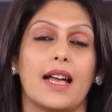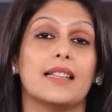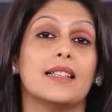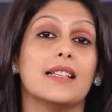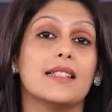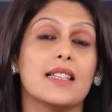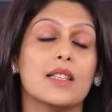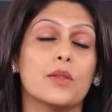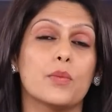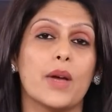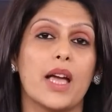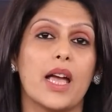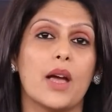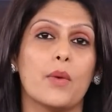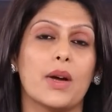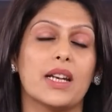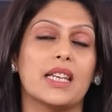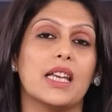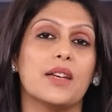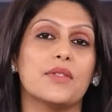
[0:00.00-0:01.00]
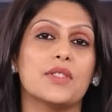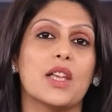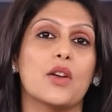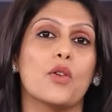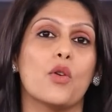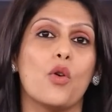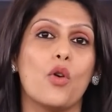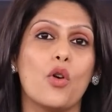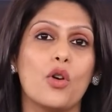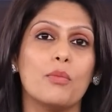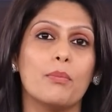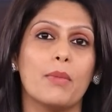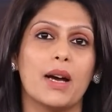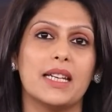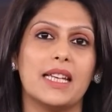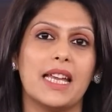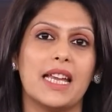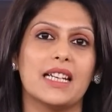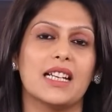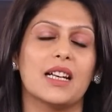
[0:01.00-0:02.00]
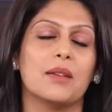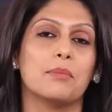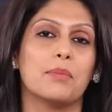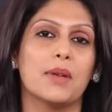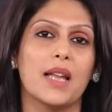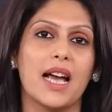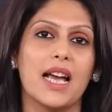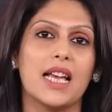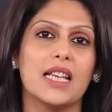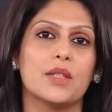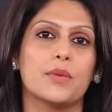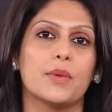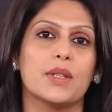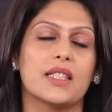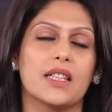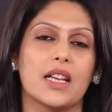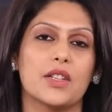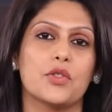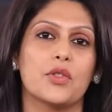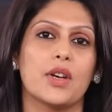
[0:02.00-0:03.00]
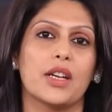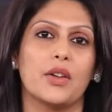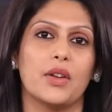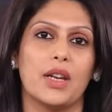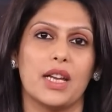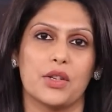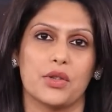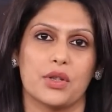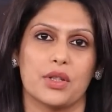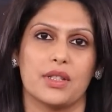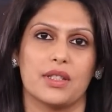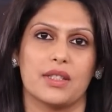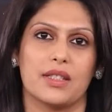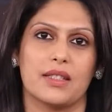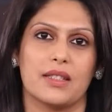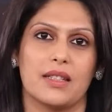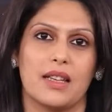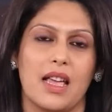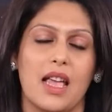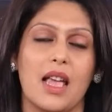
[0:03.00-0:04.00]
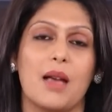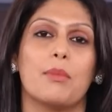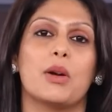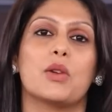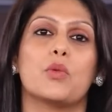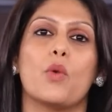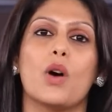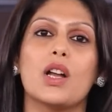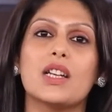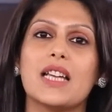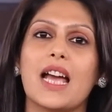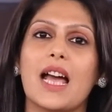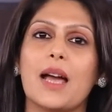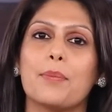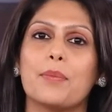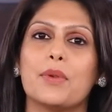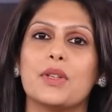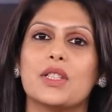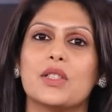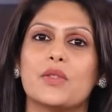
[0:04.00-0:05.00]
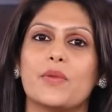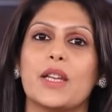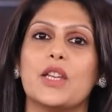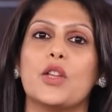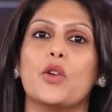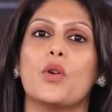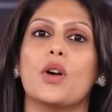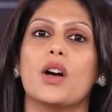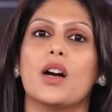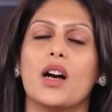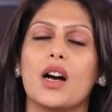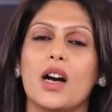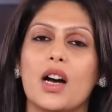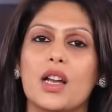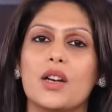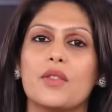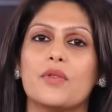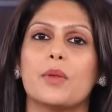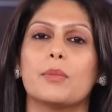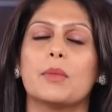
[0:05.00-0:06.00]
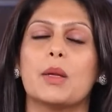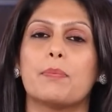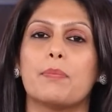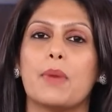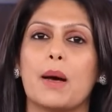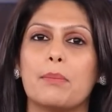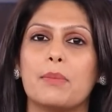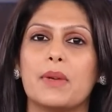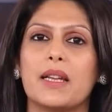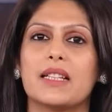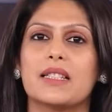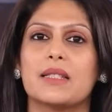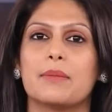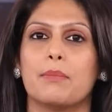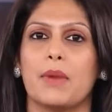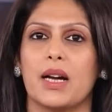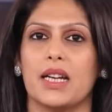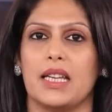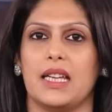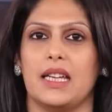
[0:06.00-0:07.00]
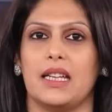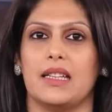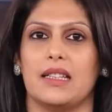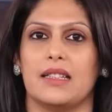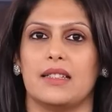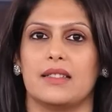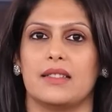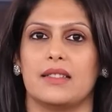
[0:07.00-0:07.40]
and this is where one gives their own money and complies with such regulations. But what happens when you earn from the public's money?